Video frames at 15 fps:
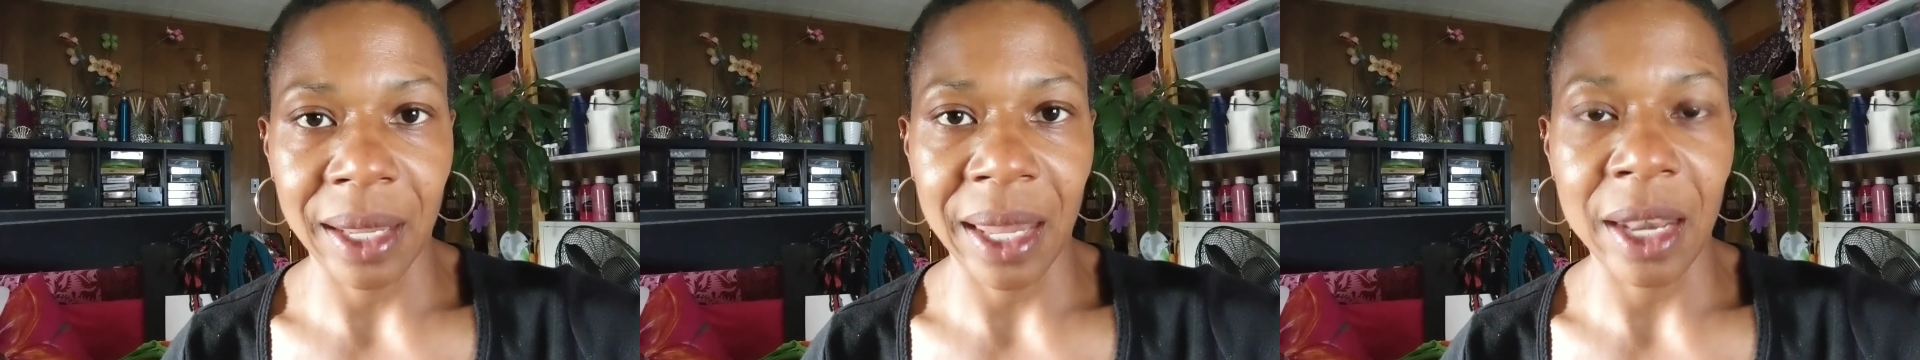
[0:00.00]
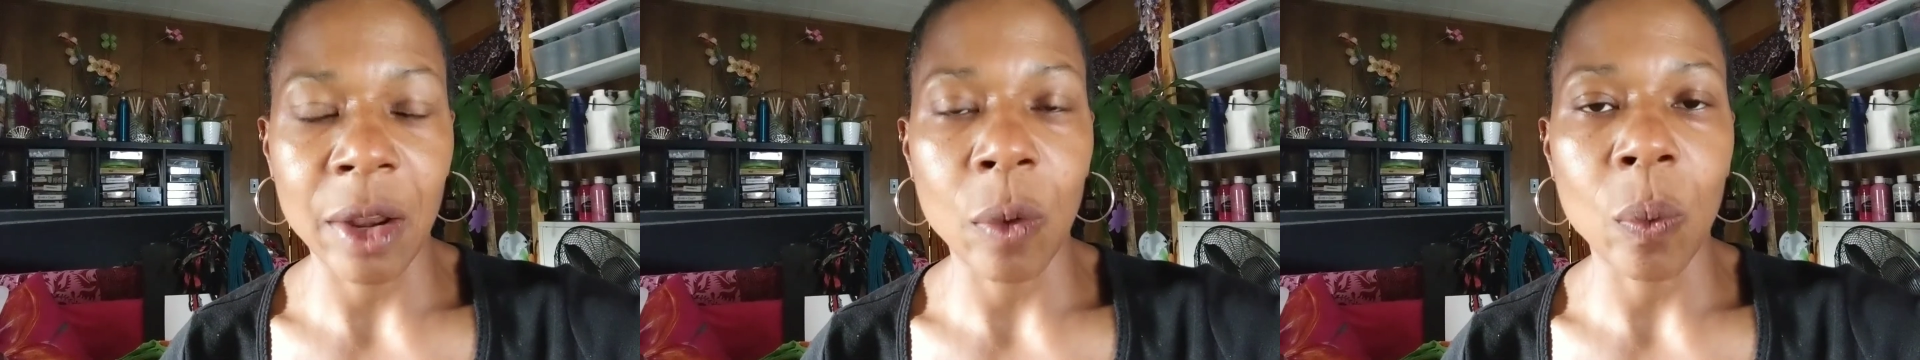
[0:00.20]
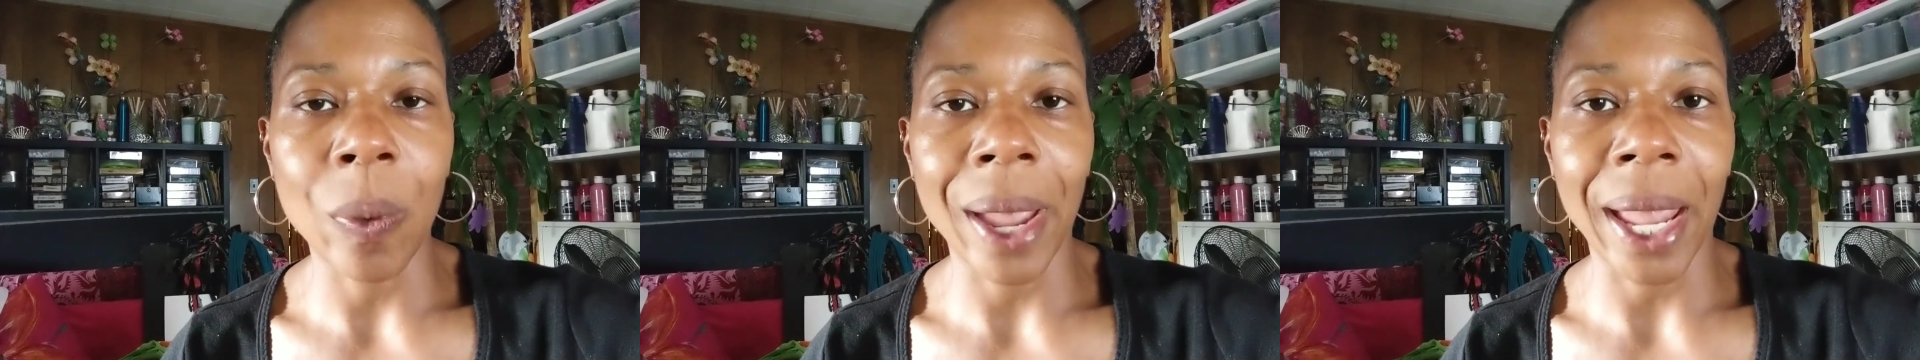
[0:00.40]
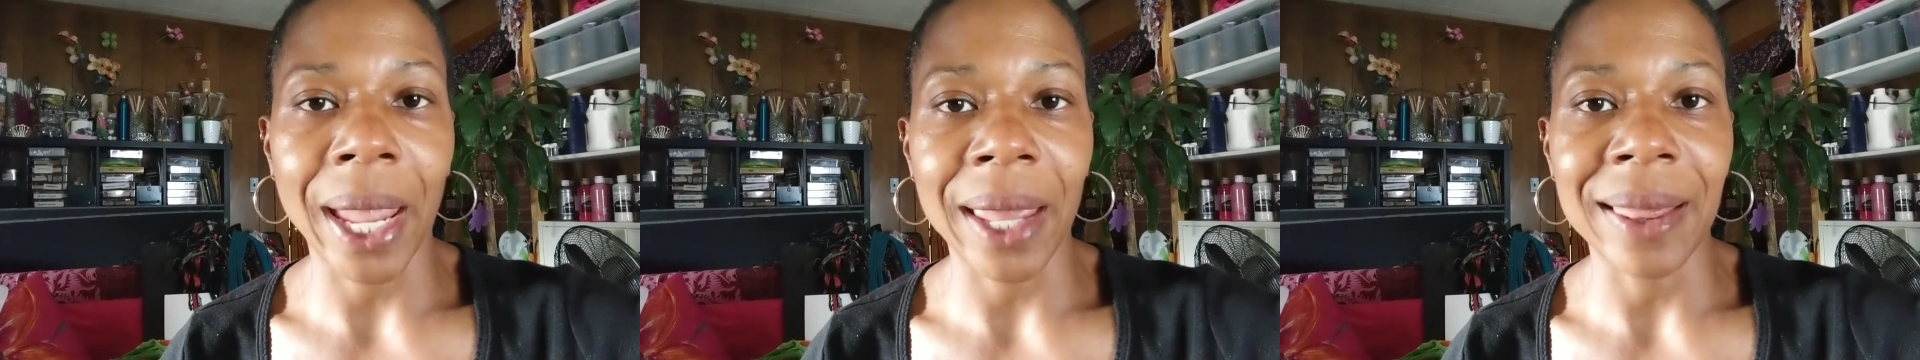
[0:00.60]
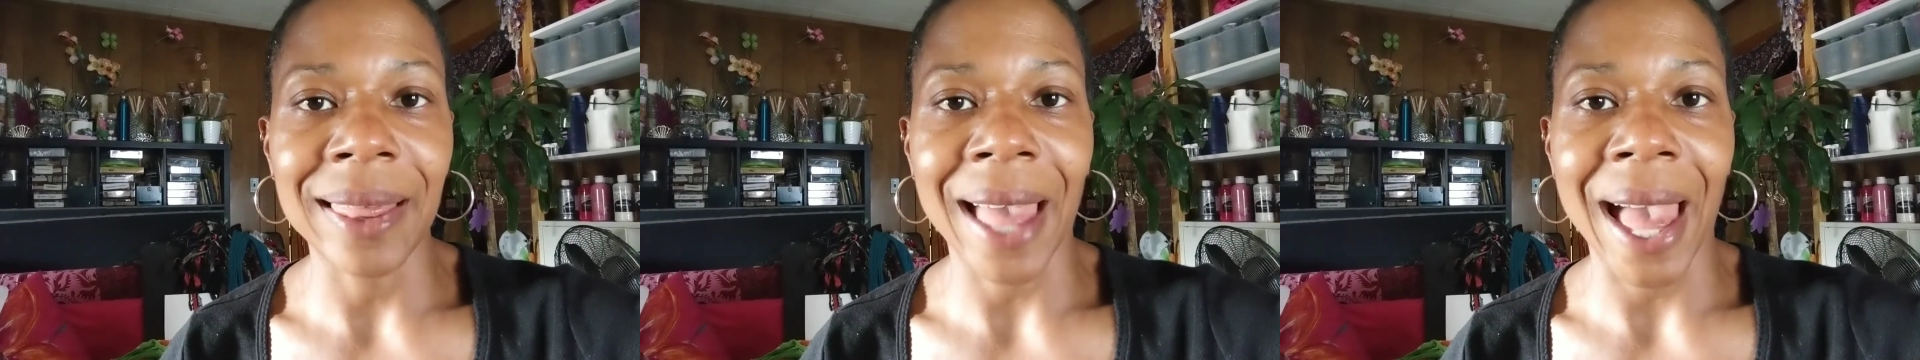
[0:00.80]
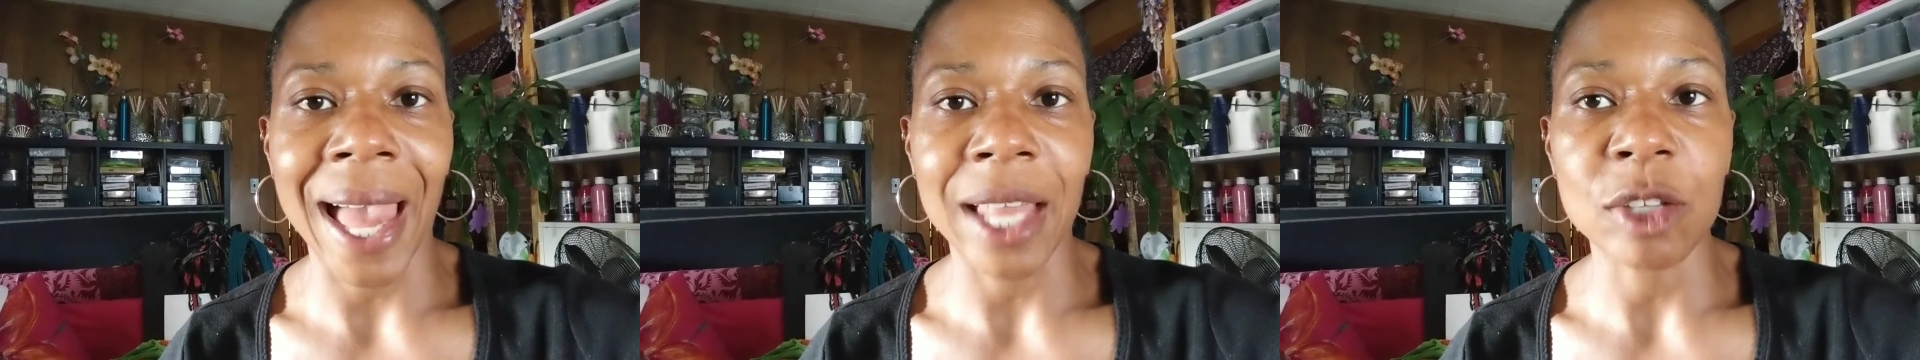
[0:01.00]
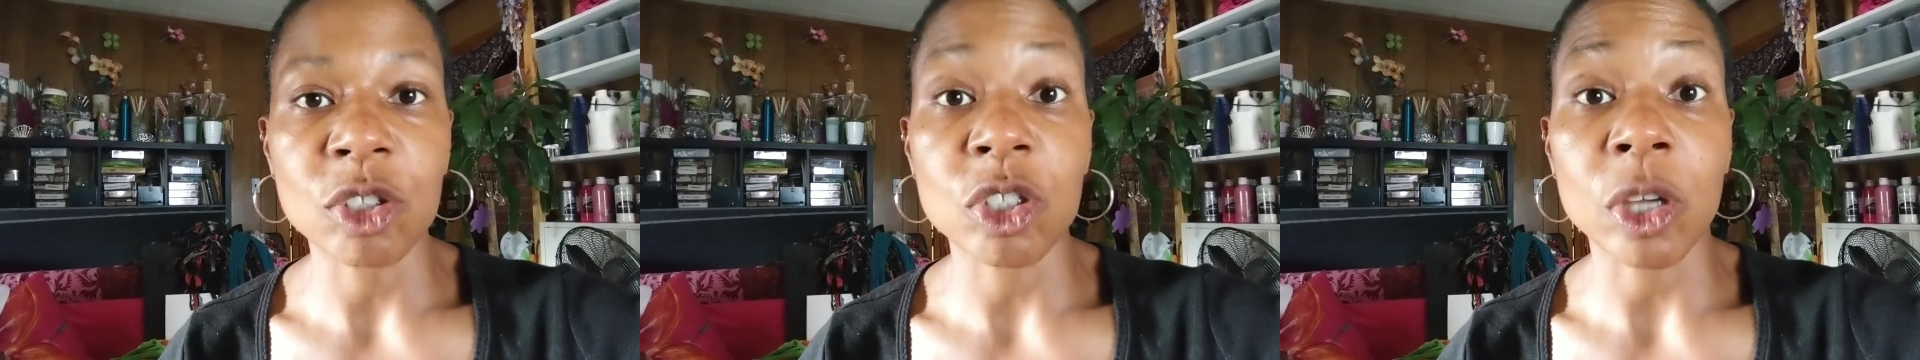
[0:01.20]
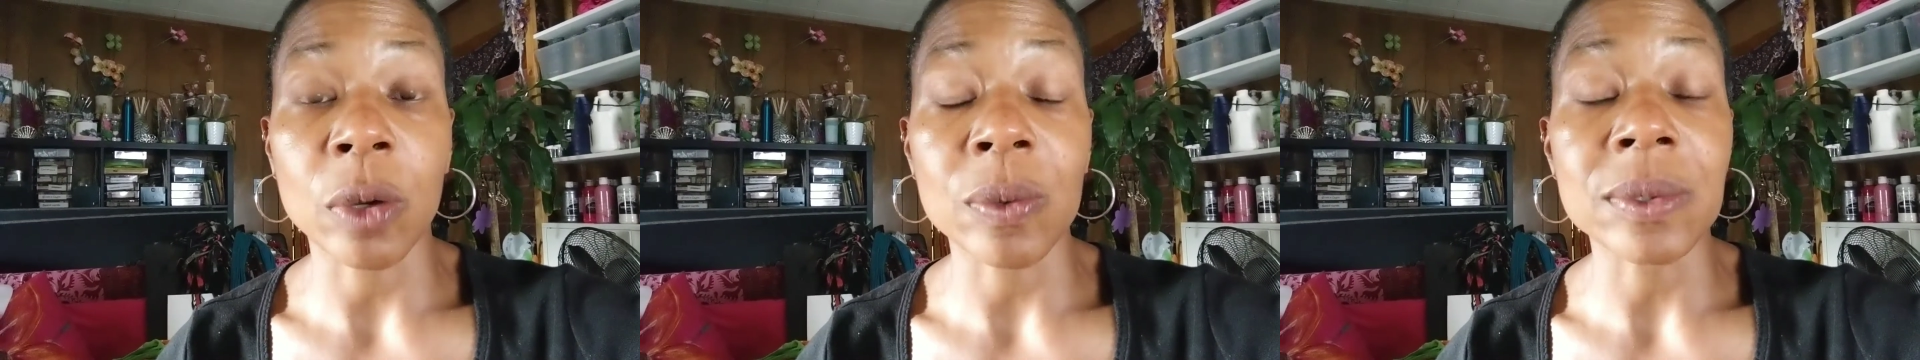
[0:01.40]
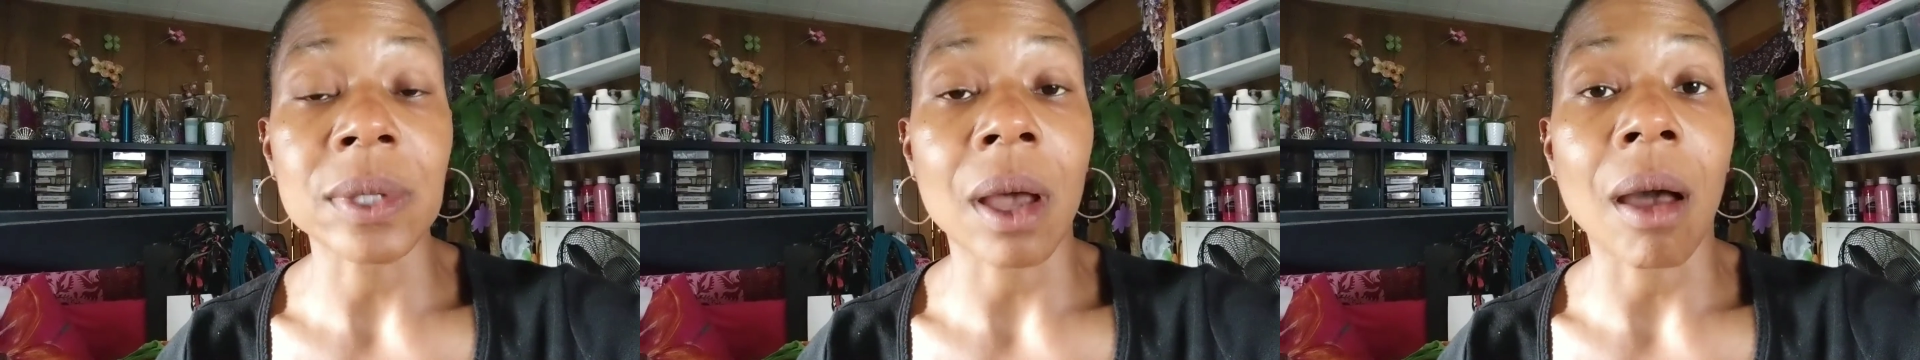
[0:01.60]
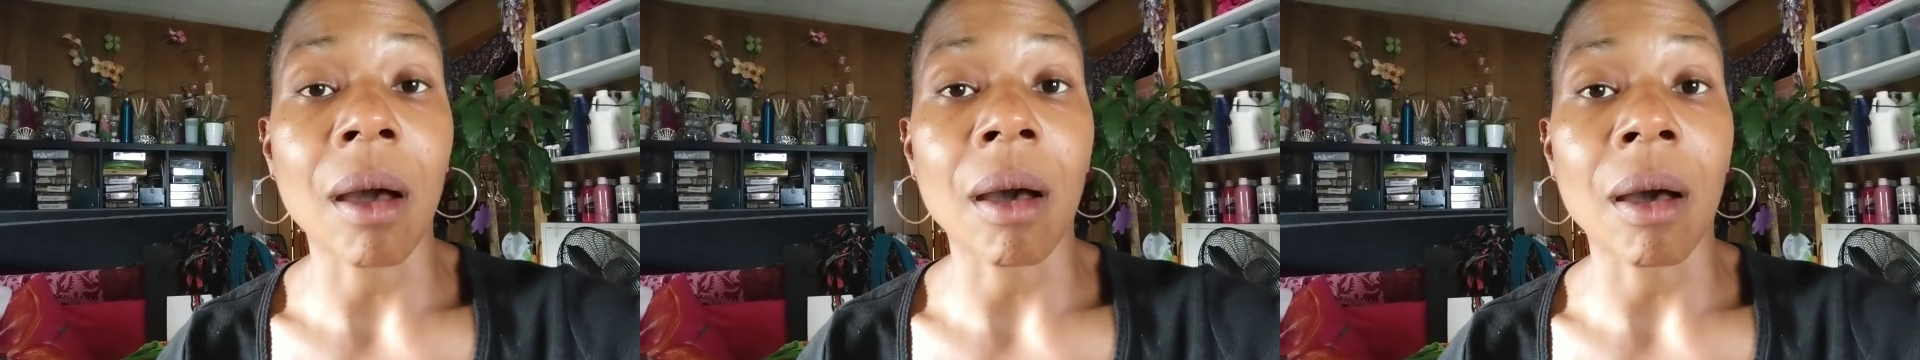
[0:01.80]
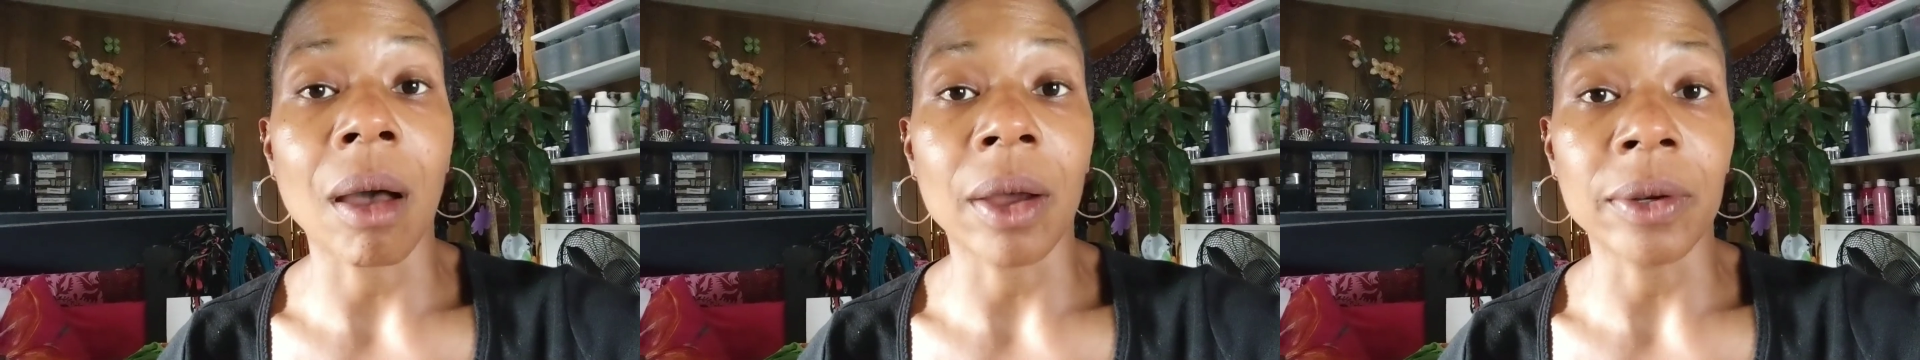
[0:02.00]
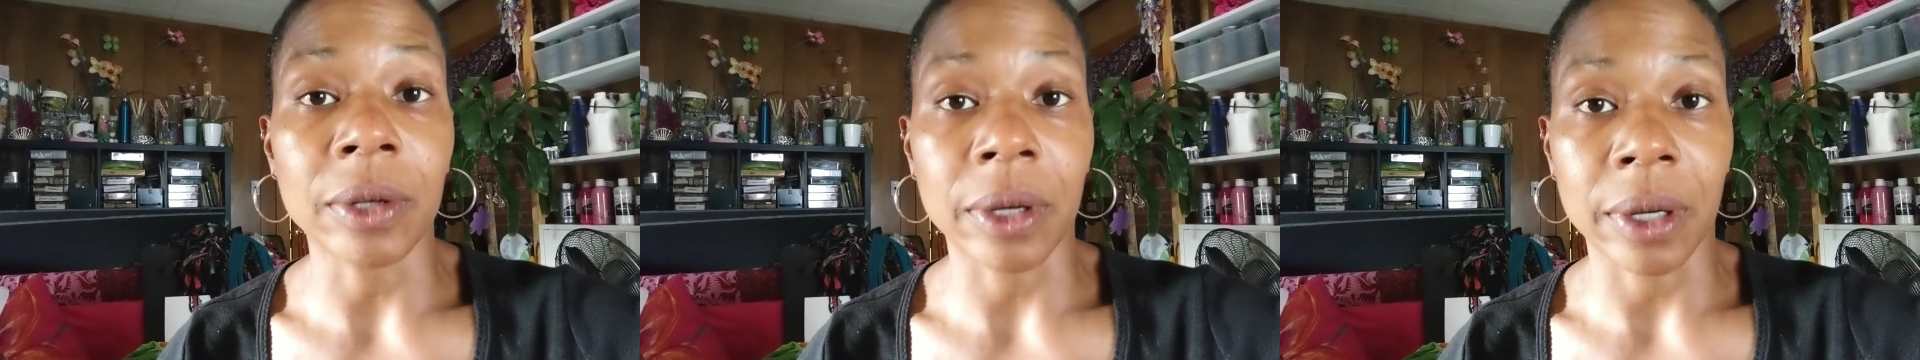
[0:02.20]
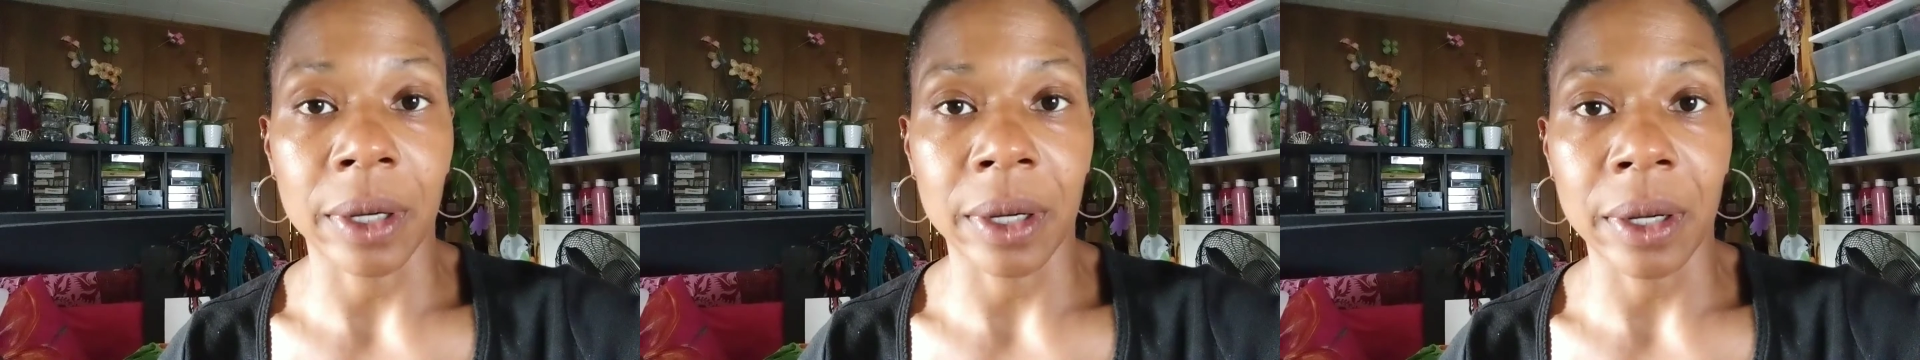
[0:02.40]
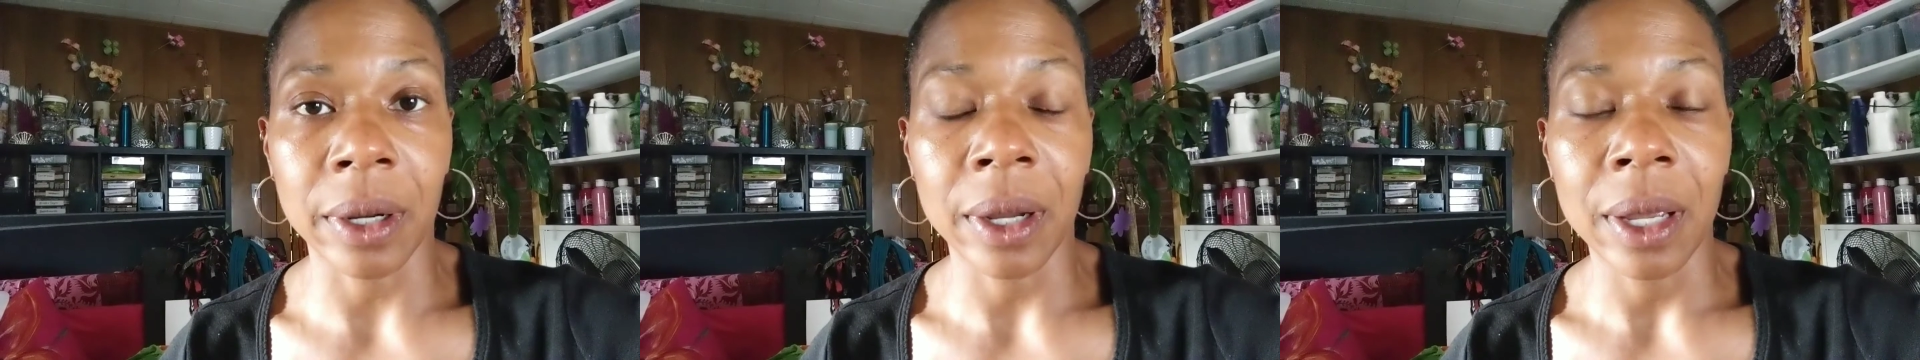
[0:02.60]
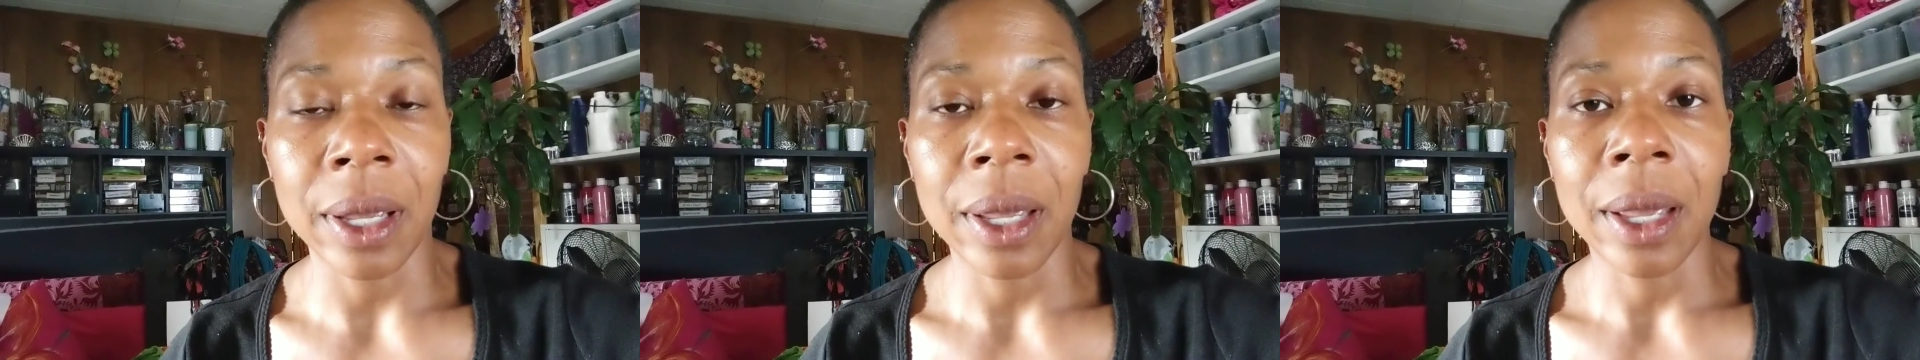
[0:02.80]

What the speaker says: in a way that shows honor